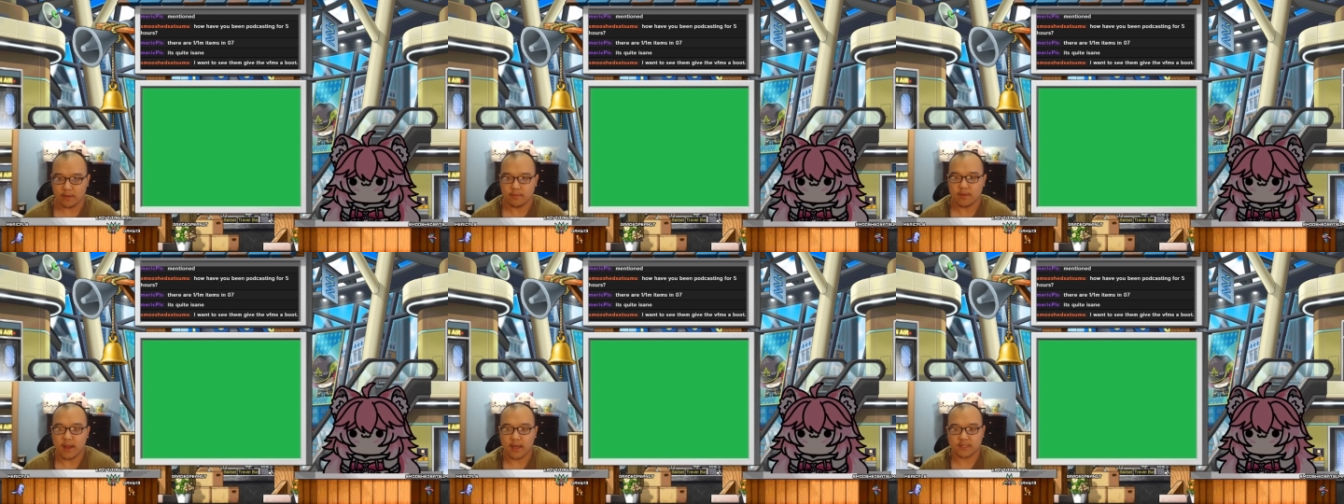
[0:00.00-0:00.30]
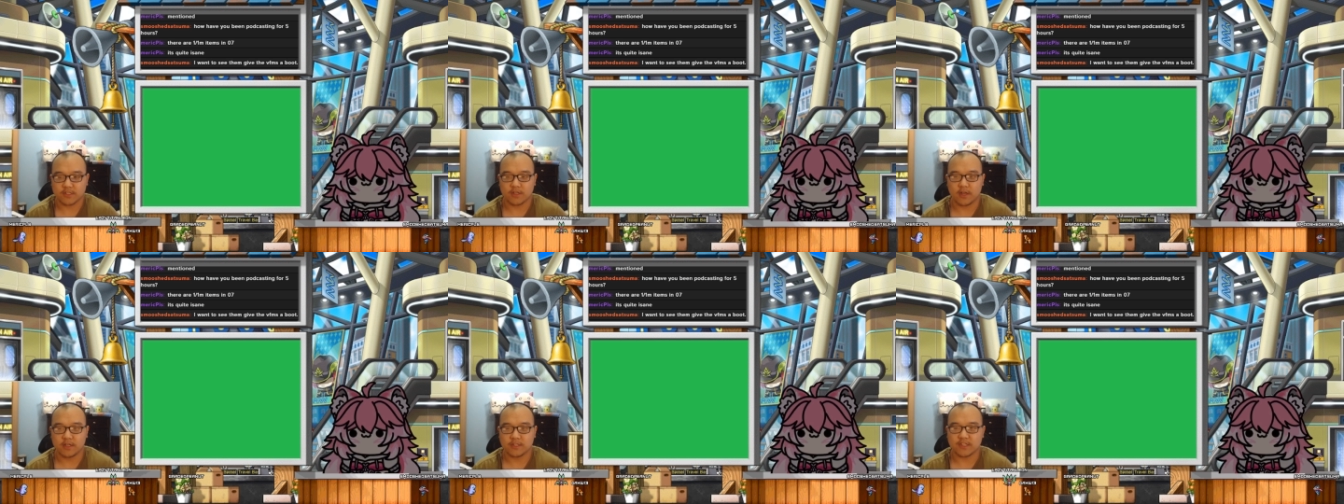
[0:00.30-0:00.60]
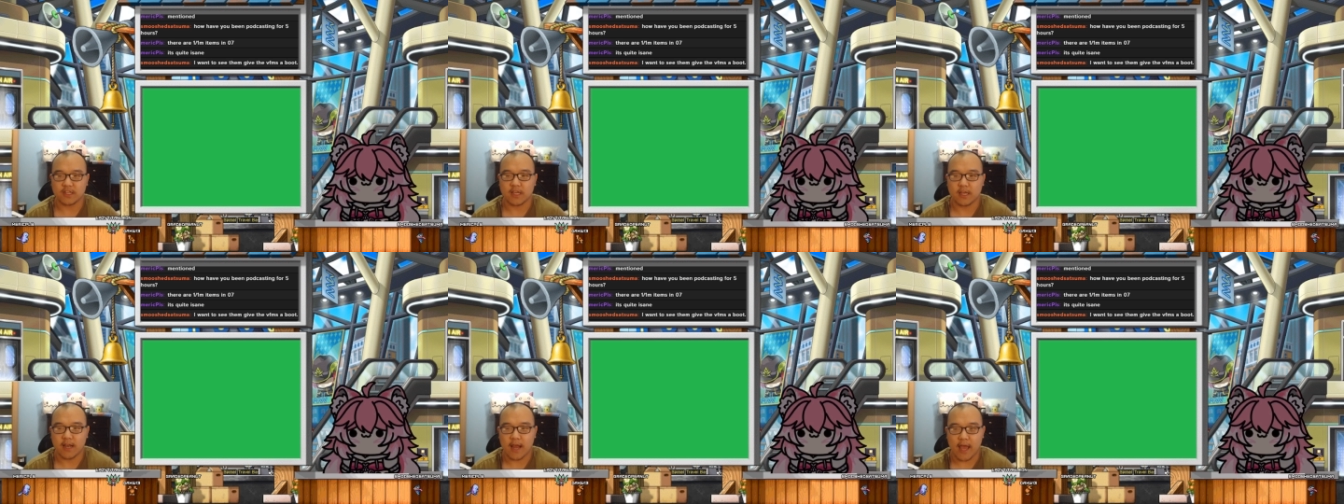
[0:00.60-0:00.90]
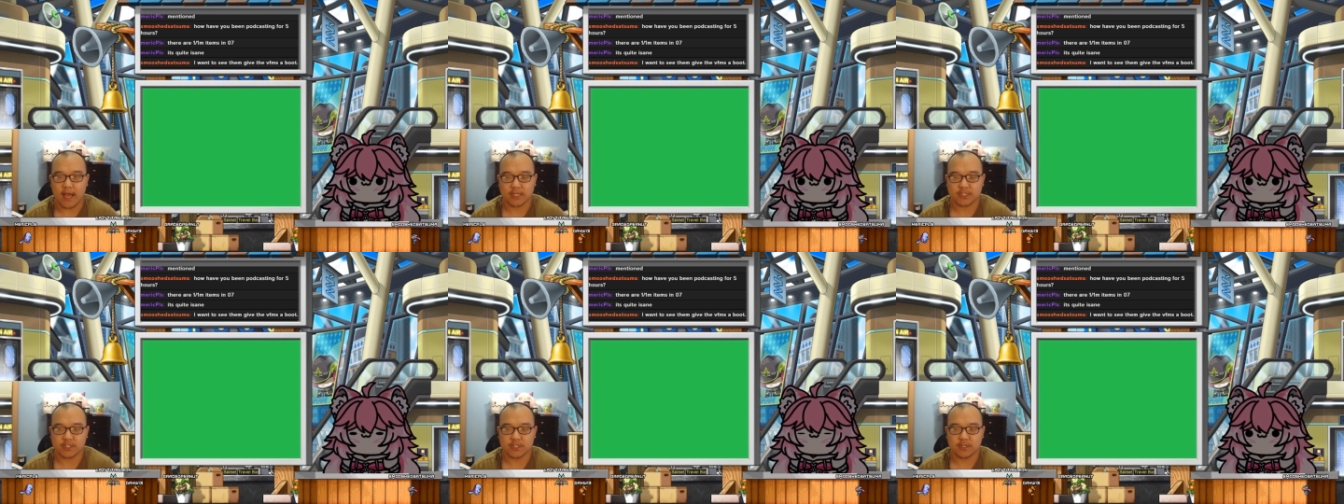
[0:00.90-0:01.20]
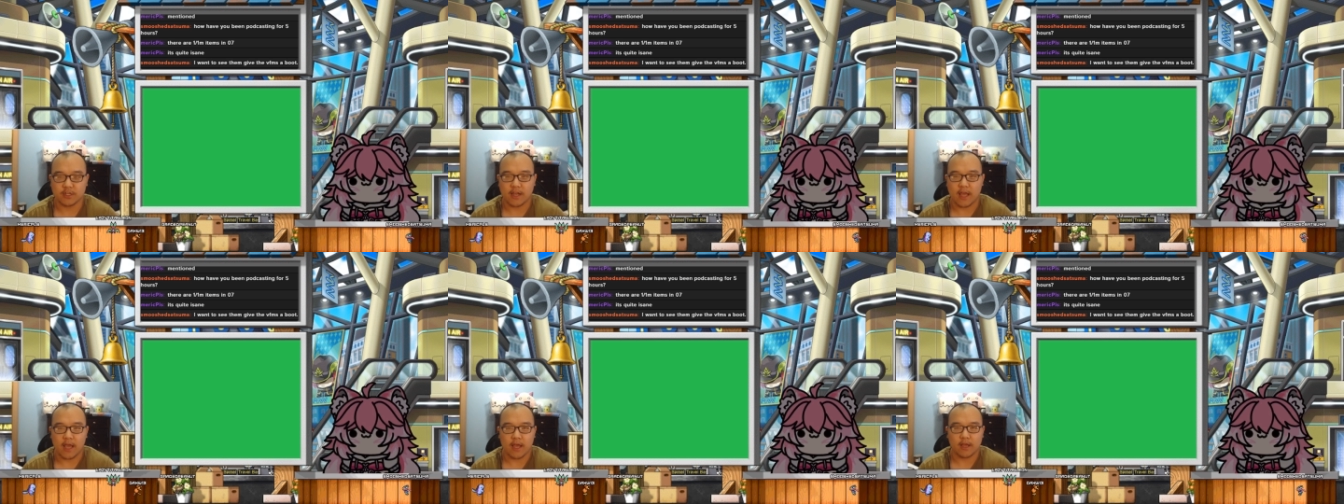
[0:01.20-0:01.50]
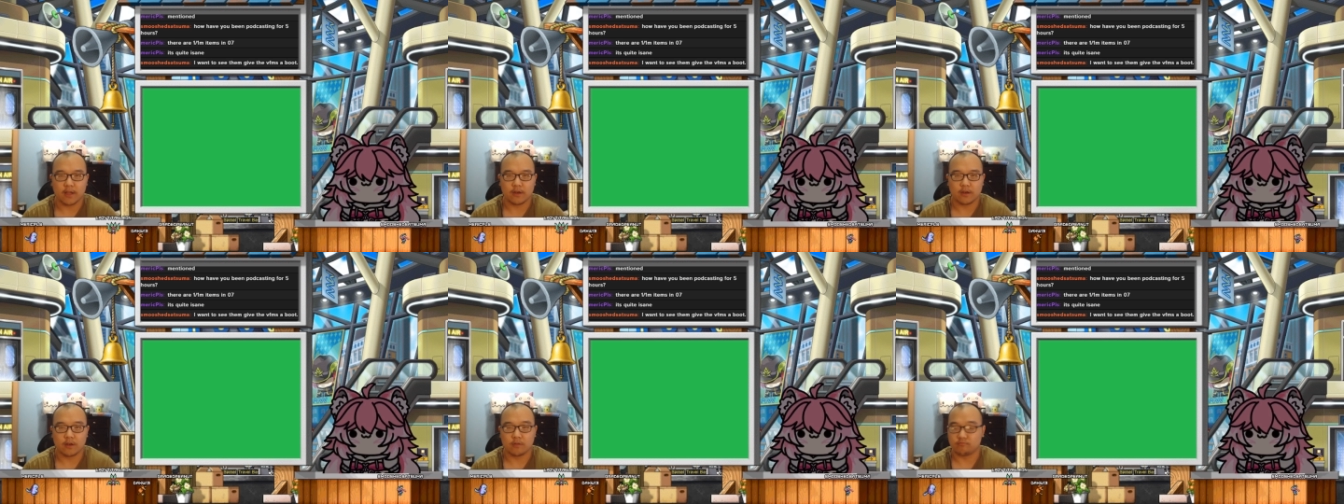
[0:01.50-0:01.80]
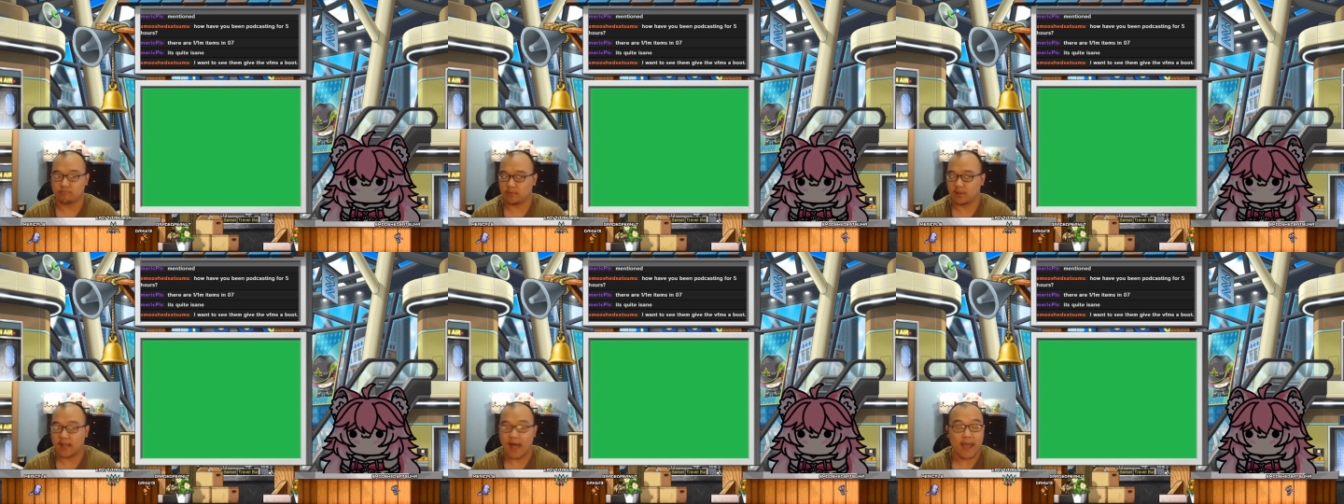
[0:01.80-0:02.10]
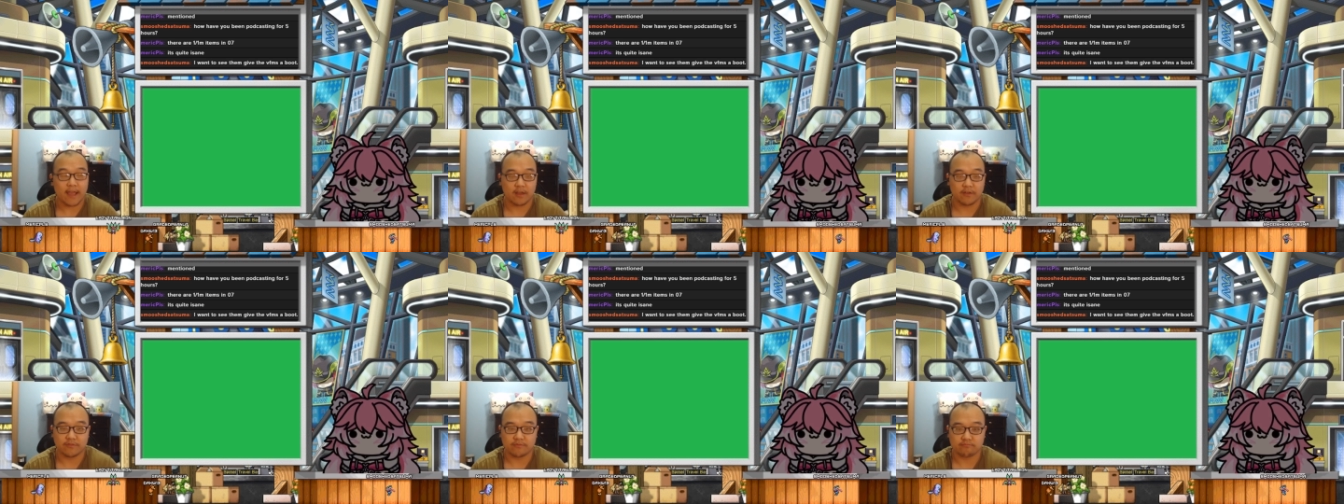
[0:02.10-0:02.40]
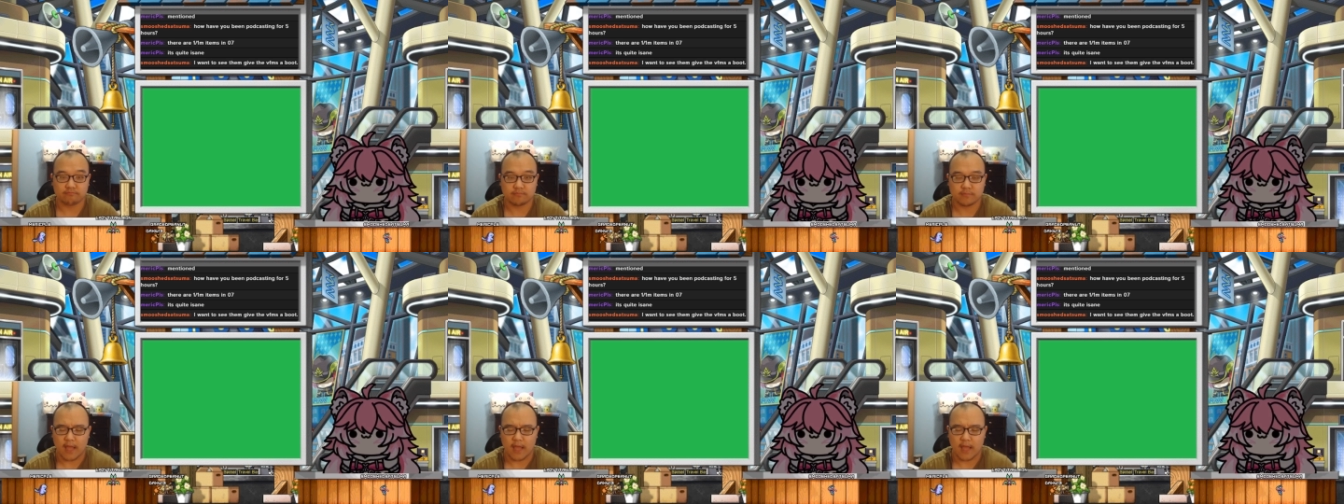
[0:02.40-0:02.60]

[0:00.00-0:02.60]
Nexon's inaction and lack of